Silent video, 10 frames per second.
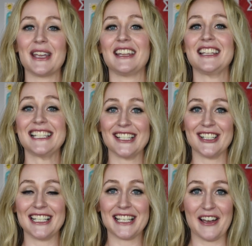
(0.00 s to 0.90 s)
in the
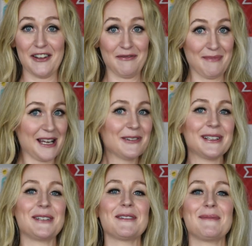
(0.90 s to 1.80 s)
series of Make a
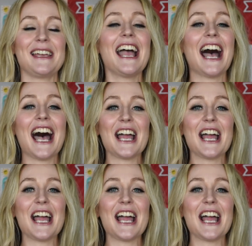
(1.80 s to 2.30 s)
Reed with me.